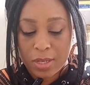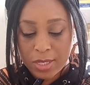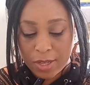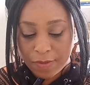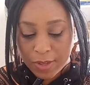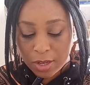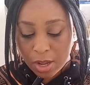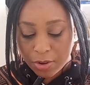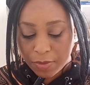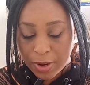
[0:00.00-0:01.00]
DV
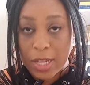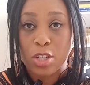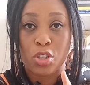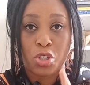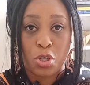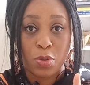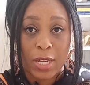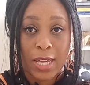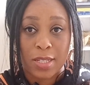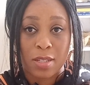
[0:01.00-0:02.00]
lottery to
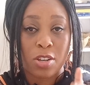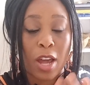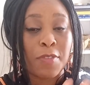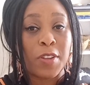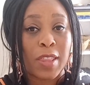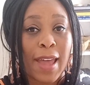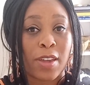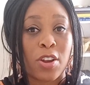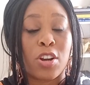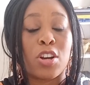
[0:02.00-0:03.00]
date. Not for
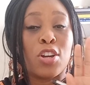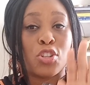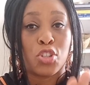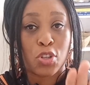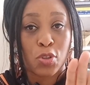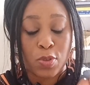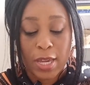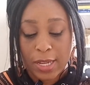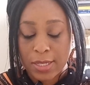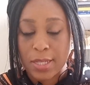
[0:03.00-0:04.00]
that year, to
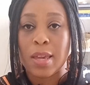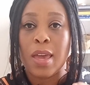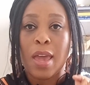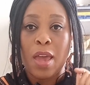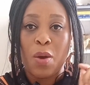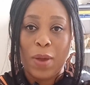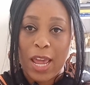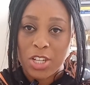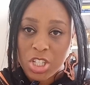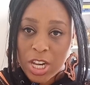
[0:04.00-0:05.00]
date.
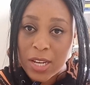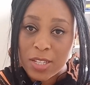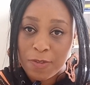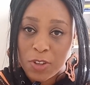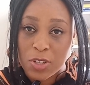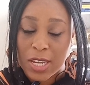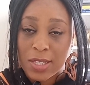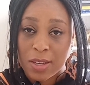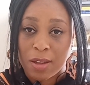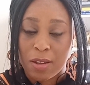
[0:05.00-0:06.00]
When I checked a few days